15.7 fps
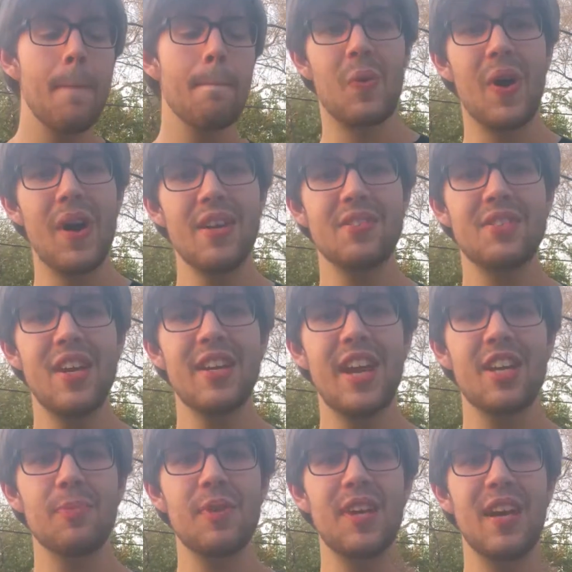So why is Jay
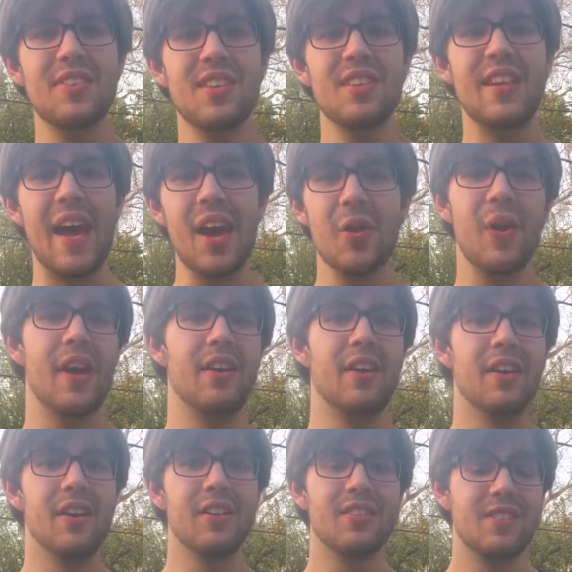Gatsby not the
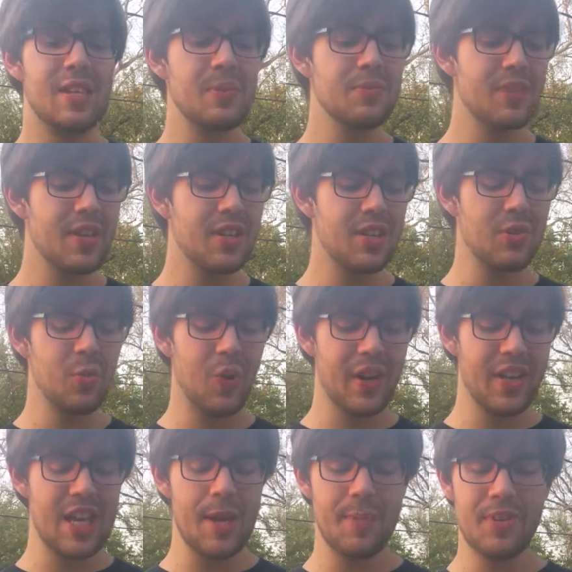narrator? It seems like you'd
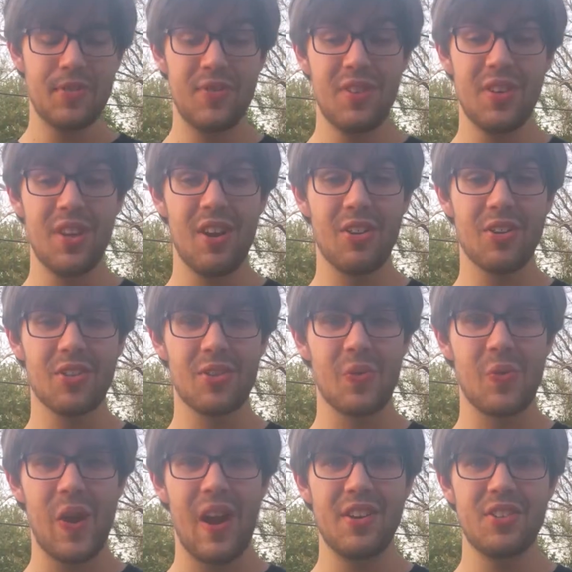want to keep as few characters
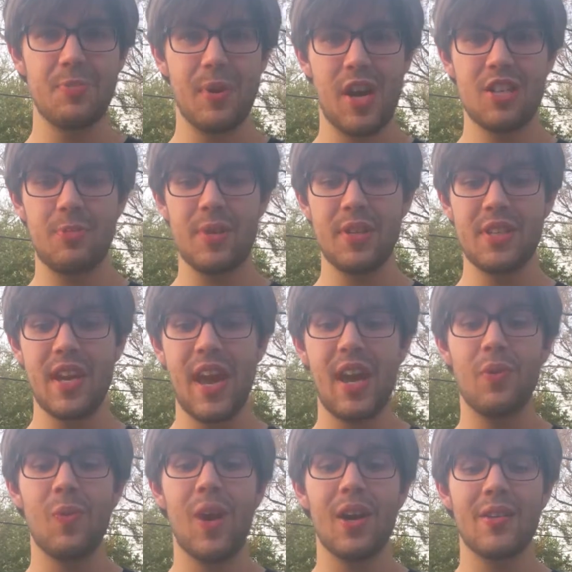around as you possibly
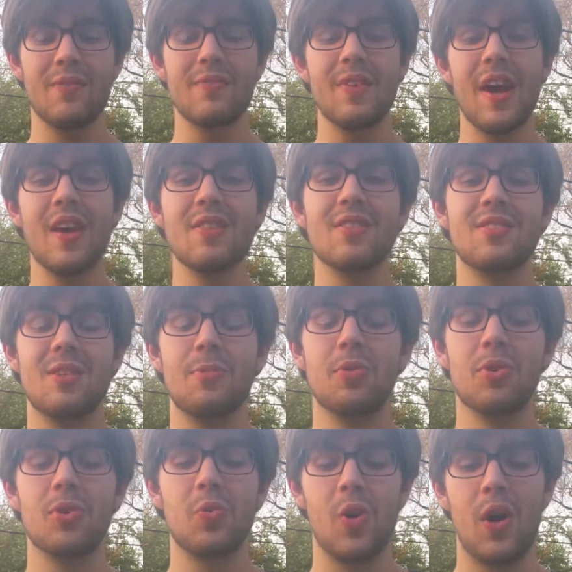can while conveying the
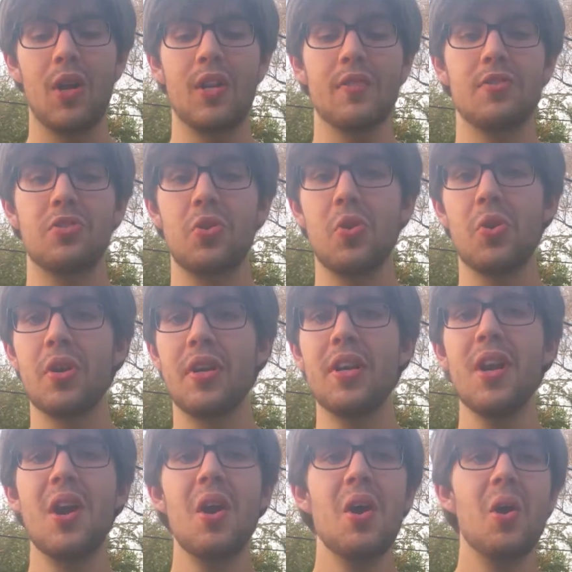similar quality of
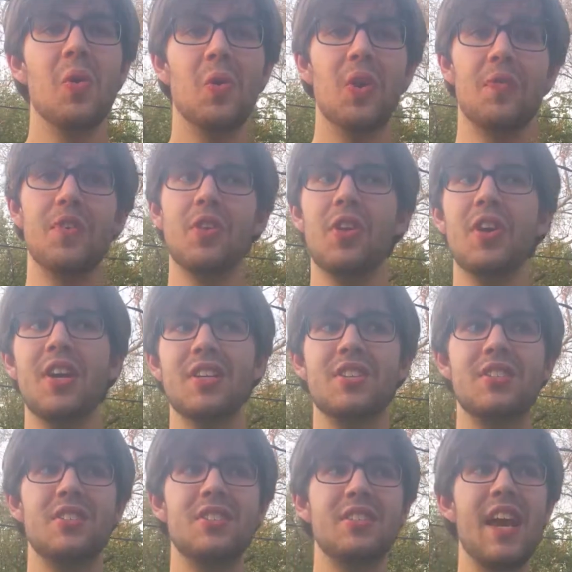story. Well, if you look at
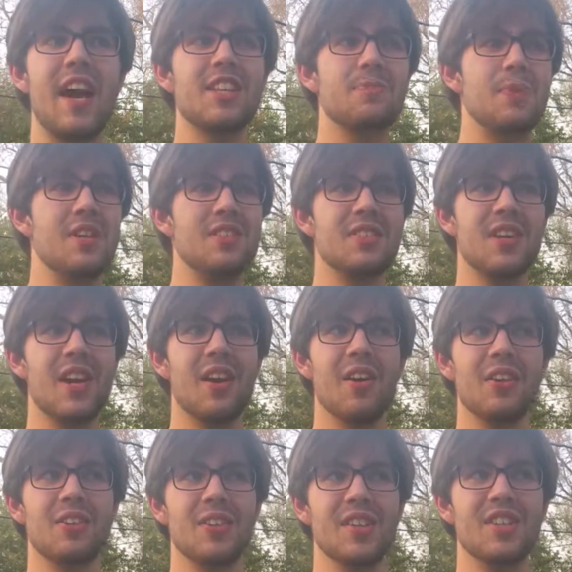Gatsby's
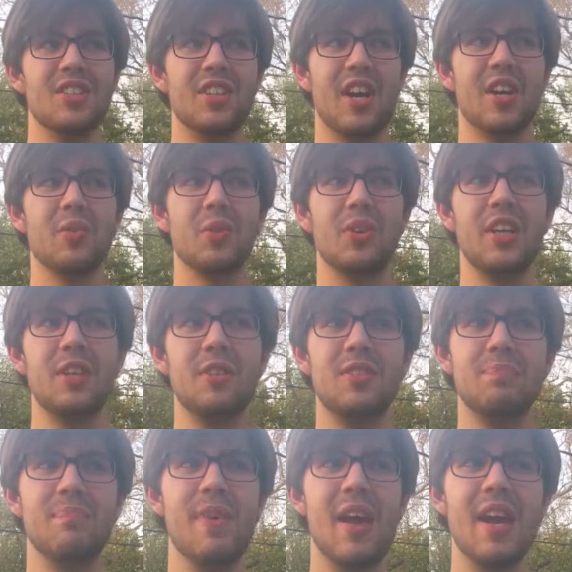character in general, he'd
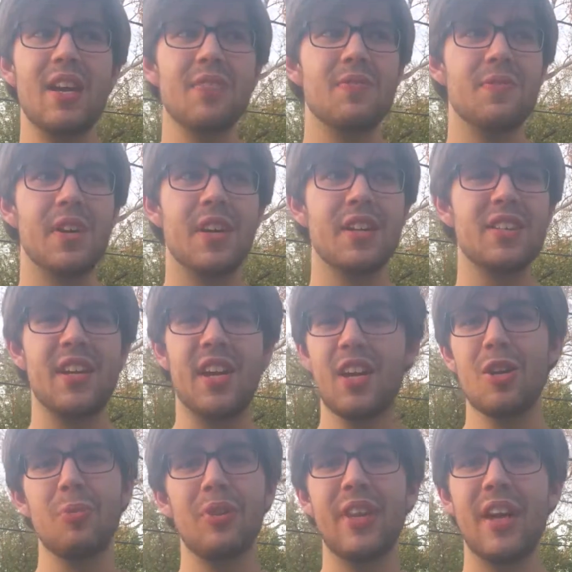make a very
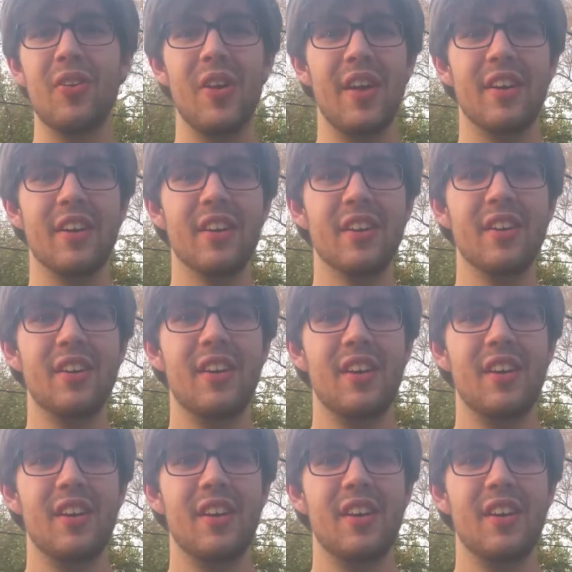terrible narrator.